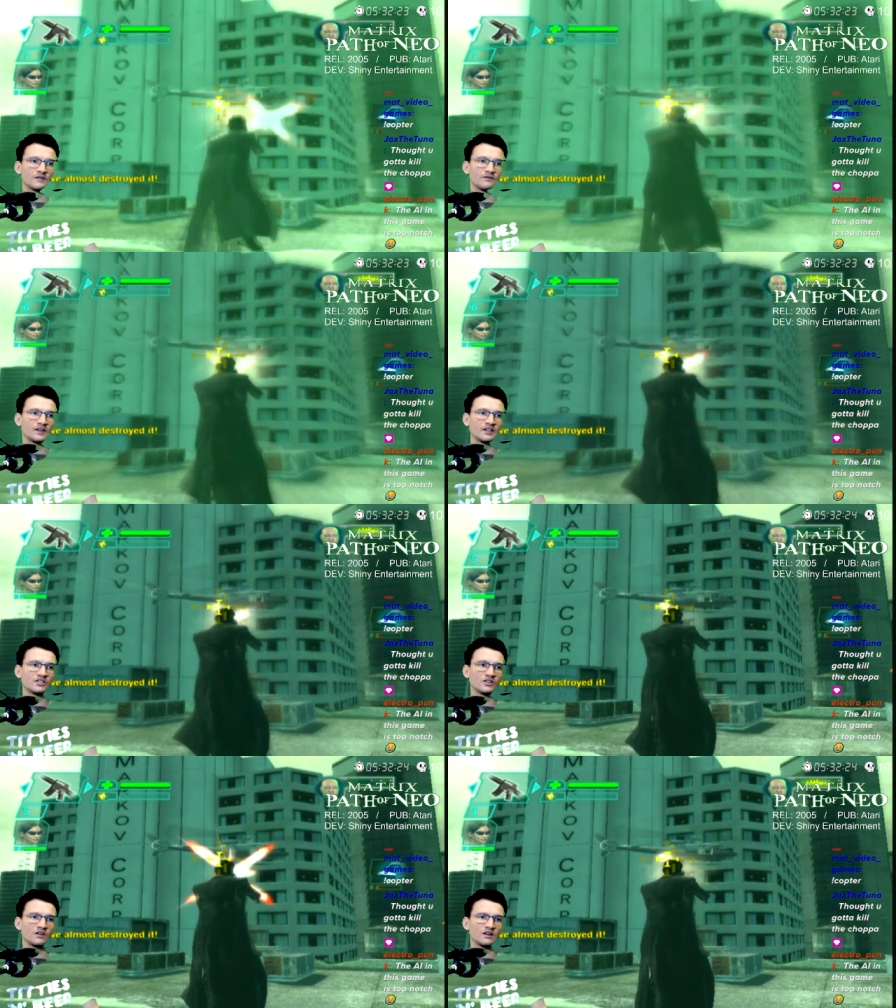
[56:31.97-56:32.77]
finish
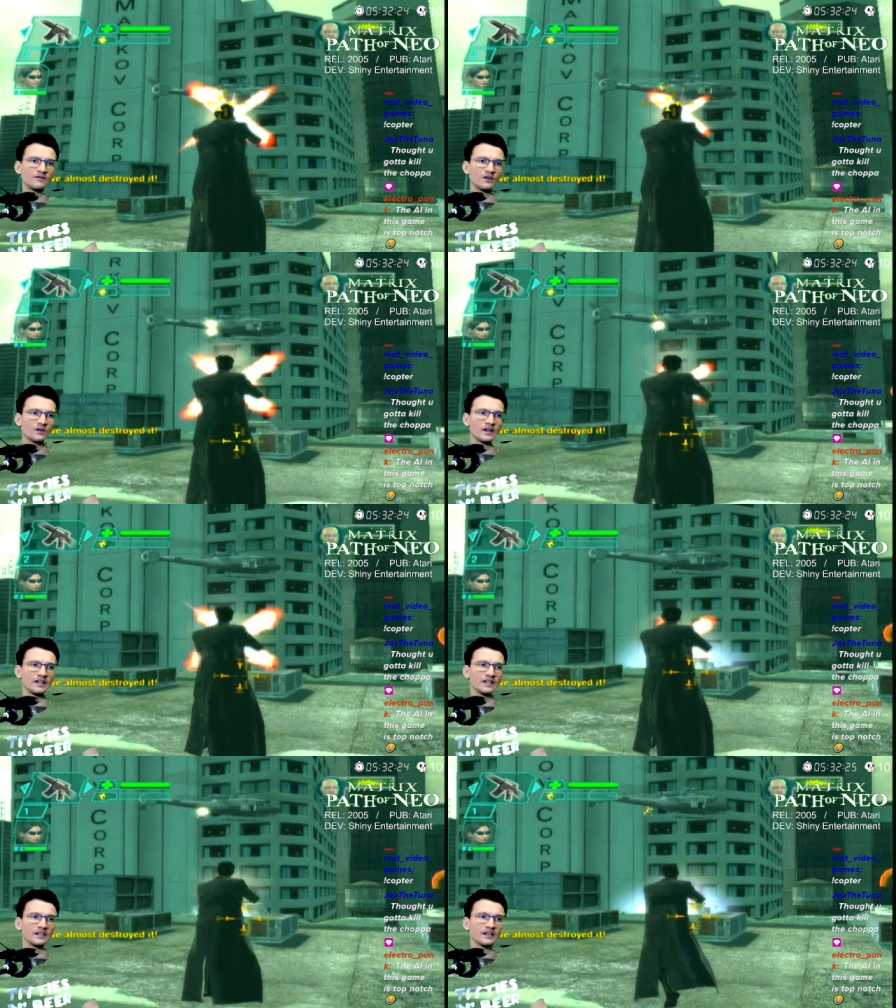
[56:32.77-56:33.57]
it off already.
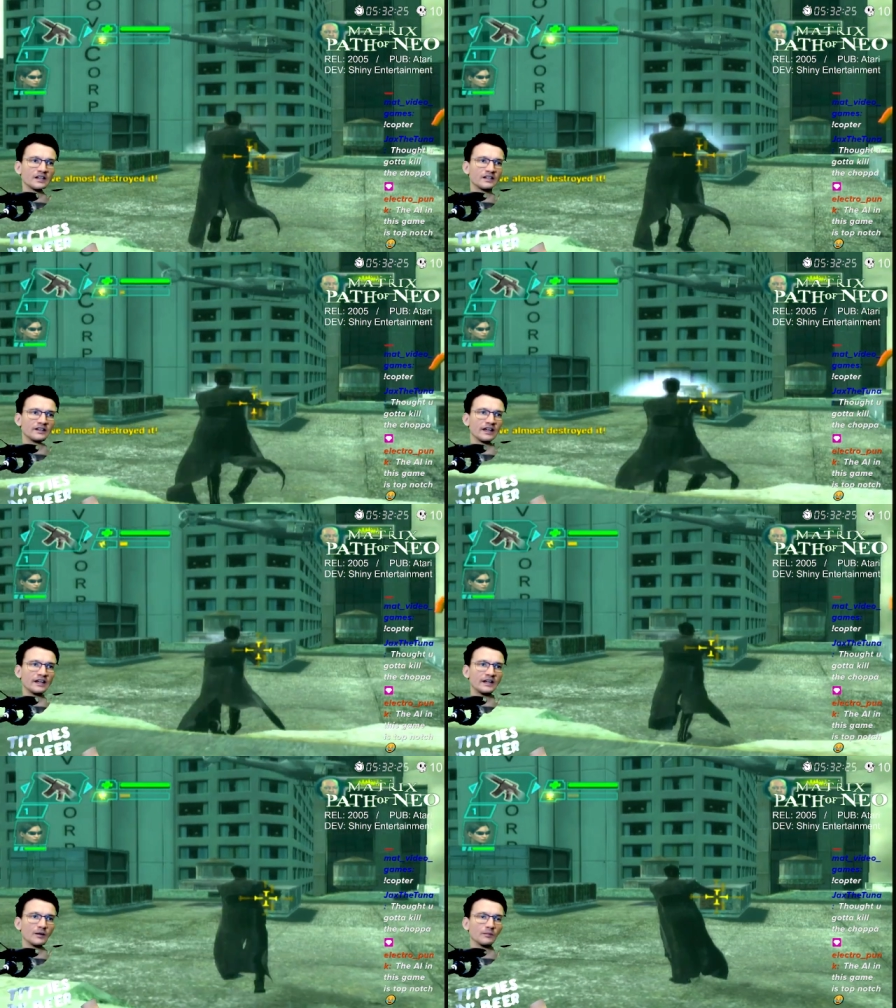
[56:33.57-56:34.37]
God
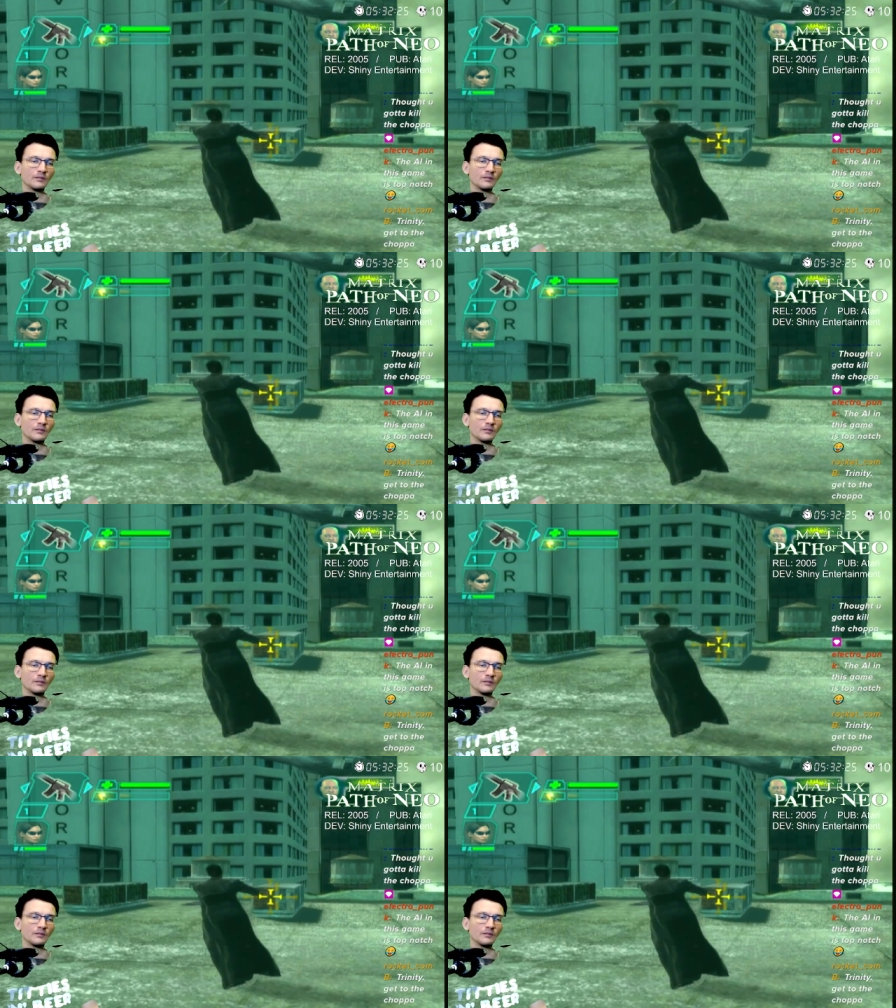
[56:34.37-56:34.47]
damn.